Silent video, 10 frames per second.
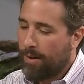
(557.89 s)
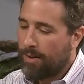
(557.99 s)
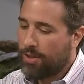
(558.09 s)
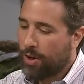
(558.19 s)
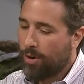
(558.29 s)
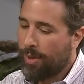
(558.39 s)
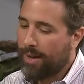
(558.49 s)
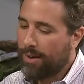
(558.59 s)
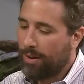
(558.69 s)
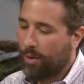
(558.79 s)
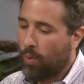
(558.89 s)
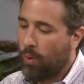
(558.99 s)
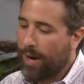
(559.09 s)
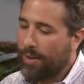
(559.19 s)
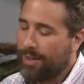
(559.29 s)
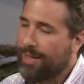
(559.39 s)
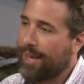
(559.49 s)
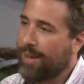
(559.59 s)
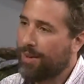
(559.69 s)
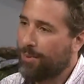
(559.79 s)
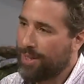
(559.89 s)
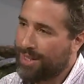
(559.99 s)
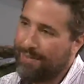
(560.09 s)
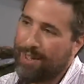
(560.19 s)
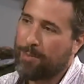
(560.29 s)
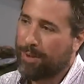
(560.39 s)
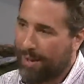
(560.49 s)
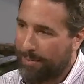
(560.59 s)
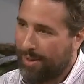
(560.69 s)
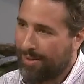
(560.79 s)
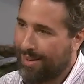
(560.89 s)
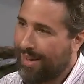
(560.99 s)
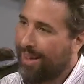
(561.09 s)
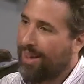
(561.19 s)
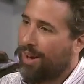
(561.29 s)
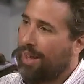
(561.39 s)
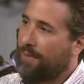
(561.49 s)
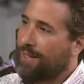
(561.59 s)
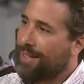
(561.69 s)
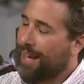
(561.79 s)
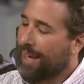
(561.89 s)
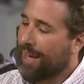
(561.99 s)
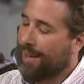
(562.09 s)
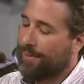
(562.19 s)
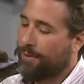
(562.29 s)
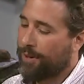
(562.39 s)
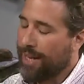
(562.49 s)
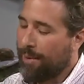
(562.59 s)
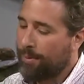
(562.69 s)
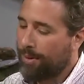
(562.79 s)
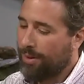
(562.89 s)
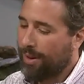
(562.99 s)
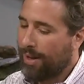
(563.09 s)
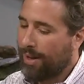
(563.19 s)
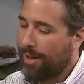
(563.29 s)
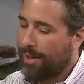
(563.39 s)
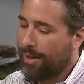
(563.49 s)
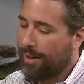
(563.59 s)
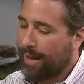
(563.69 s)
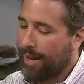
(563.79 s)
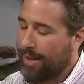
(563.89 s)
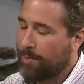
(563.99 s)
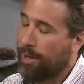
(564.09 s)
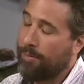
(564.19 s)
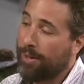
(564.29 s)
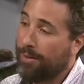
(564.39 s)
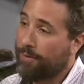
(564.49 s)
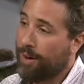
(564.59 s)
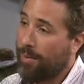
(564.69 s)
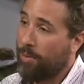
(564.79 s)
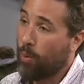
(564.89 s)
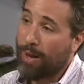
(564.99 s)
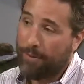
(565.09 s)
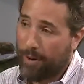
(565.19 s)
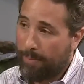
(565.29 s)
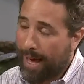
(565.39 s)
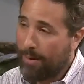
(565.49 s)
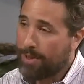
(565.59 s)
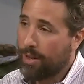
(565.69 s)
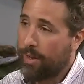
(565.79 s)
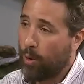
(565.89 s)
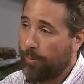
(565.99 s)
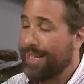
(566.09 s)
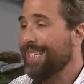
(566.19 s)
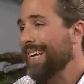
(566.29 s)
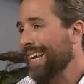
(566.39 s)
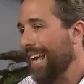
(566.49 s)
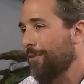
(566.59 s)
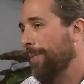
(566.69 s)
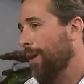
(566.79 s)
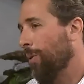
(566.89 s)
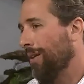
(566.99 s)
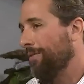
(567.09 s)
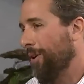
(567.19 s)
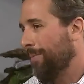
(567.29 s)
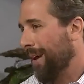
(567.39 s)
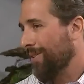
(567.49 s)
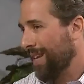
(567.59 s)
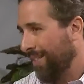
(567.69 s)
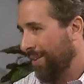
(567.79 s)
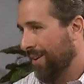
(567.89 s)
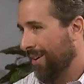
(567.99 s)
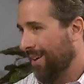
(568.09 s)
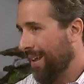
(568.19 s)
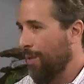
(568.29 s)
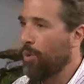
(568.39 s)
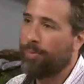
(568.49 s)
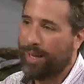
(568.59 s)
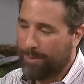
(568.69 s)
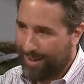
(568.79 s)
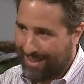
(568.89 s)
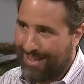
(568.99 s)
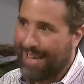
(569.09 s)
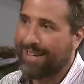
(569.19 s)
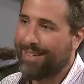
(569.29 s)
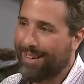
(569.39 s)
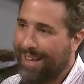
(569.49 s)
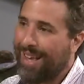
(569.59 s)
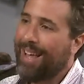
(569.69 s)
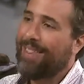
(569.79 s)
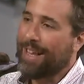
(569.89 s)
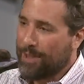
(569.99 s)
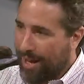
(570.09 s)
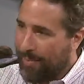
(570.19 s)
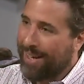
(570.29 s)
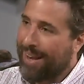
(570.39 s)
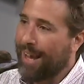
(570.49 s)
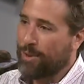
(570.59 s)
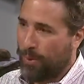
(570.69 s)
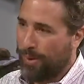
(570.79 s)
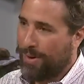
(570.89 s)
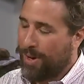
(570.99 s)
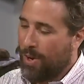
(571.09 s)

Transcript: determine where the tick received its blood meal. Mm. If a tick, for example, got its blood meal from the white footed mouse, there will be DNA from that white footed mouse in the gut, and we'll be able to detect it. That's coming next. We're